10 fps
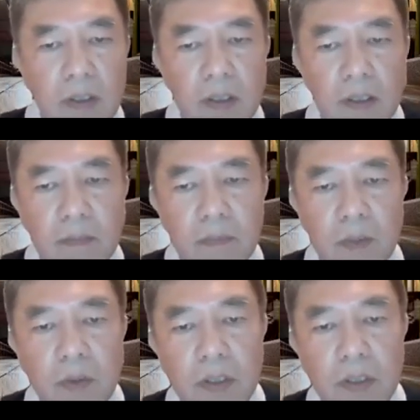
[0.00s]
the
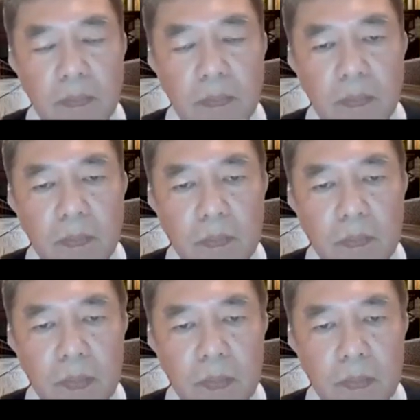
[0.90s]
Buddha
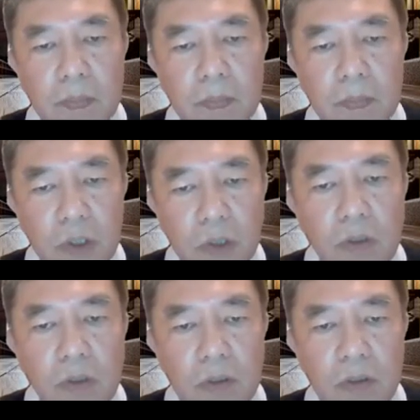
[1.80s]

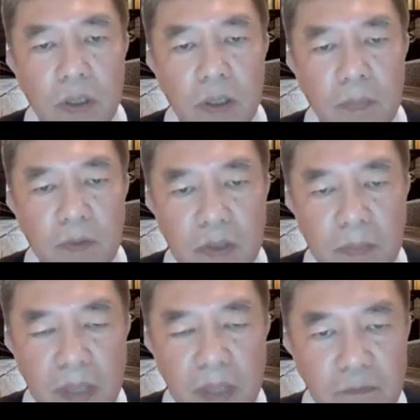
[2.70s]
taught, used the
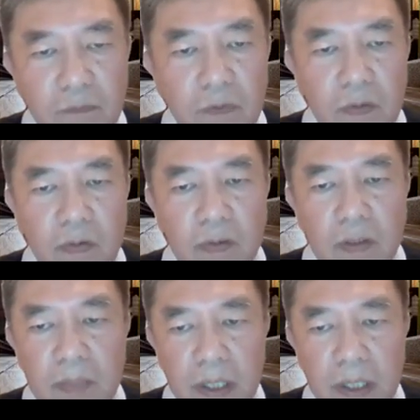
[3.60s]
metaphor of the
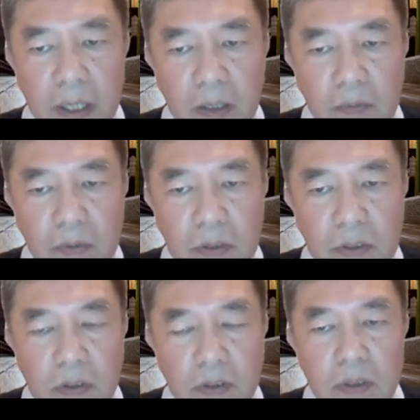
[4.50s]
burning
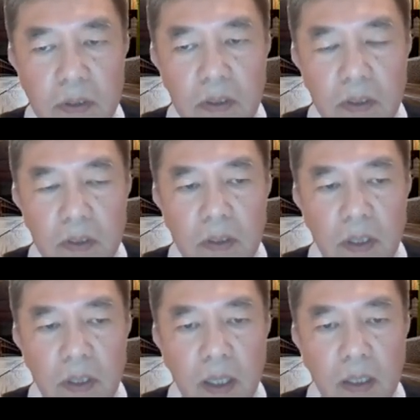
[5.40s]
house.
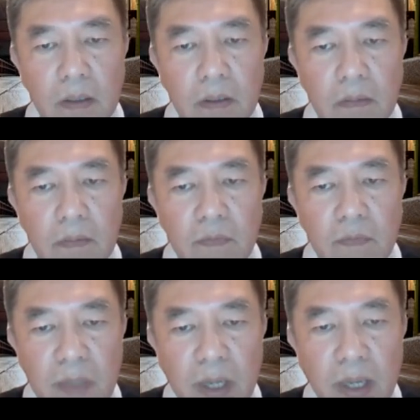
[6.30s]
And
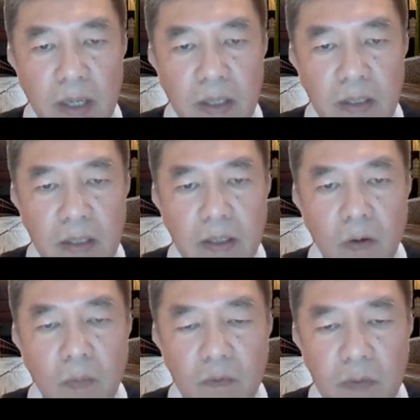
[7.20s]
from there,
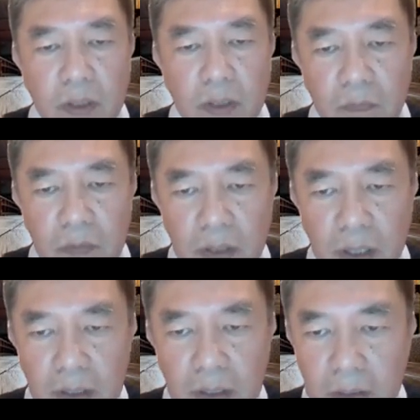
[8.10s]
hopefully they will
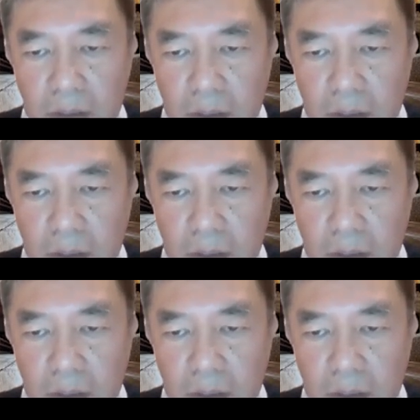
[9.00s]
then